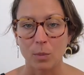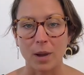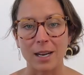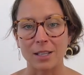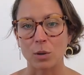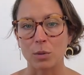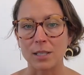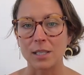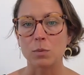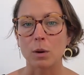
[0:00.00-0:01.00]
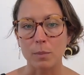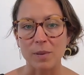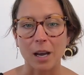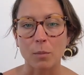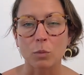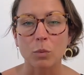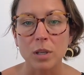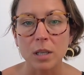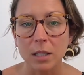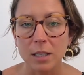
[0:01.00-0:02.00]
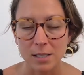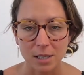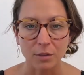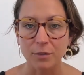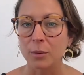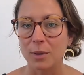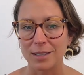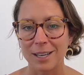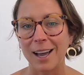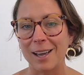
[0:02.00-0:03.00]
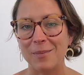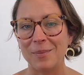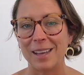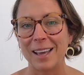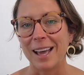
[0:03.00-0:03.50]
Right. And so this is where we become really skillful with time.